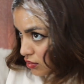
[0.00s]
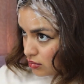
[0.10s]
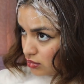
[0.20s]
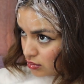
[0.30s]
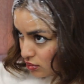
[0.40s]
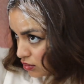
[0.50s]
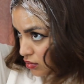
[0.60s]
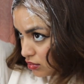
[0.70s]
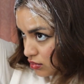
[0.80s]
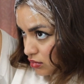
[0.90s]
of
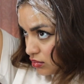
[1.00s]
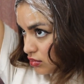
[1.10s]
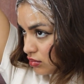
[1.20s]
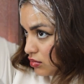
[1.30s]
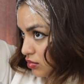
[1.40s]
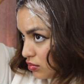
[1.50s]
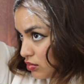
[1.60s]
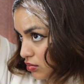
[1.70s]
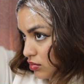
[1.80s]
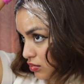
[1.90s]
applying like
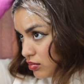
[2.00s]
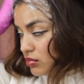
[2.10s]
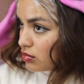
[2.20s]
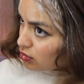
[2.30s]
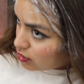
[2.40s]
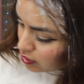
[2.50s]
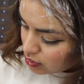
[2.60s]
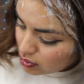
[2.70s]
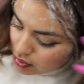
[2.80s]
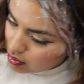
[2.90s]
gulps at it at
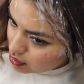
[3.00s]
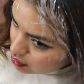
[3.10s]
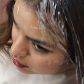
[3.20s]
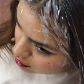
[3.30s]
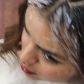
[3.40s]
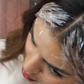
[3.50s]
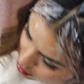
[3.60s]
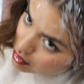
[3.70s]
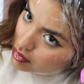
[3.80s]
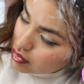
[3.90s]
a time,
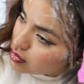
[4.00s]
I